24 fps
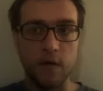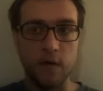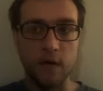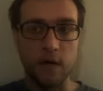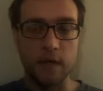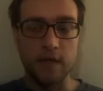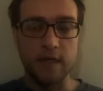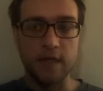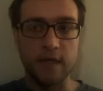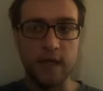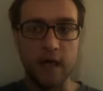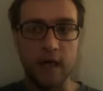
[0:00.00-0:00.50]

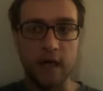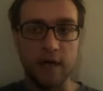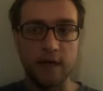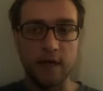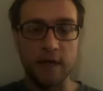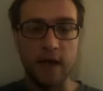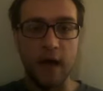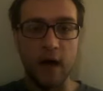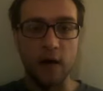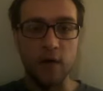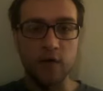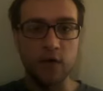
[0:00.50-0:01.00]
it's that
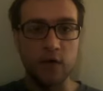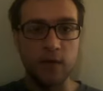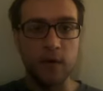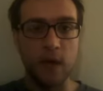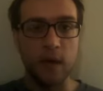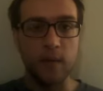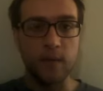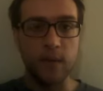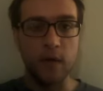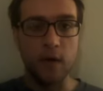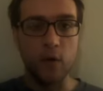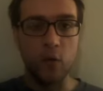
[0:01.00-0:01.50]
thou shall
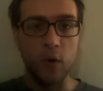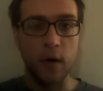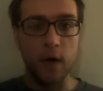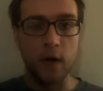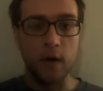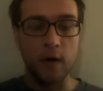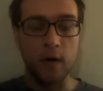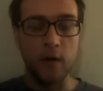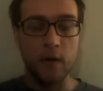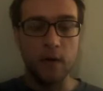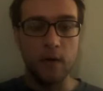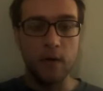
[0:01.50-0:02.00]
not be
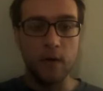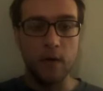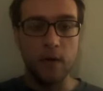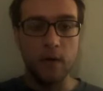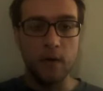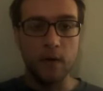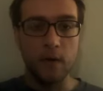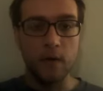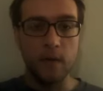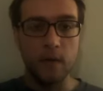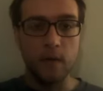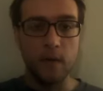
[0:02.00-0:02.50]
aware.
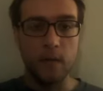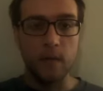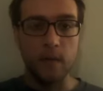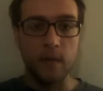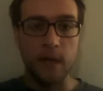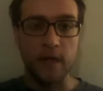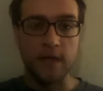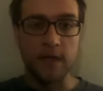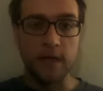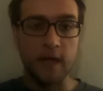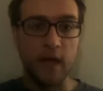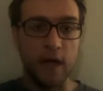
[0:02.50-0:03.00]

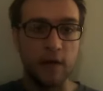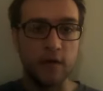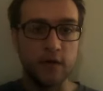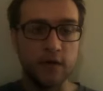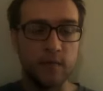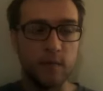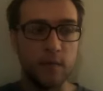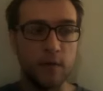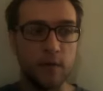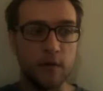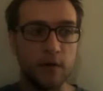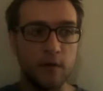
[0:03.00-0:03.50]
That's an Alice
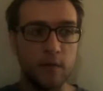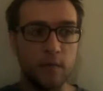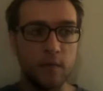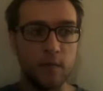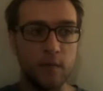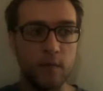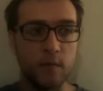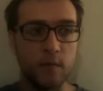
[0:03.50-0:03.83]
Miller